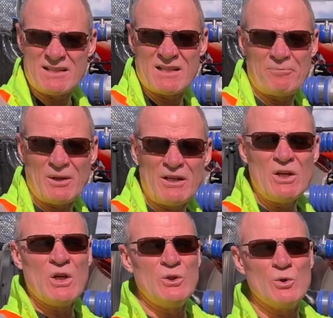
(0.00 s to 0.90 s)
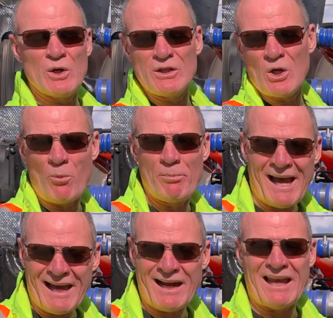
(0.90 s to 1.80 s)
something, you can go
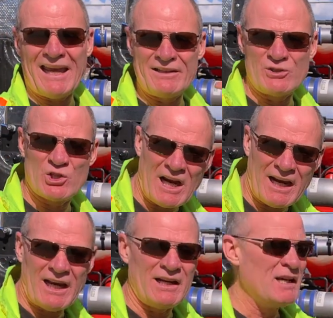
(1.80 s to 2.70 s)
back and check it.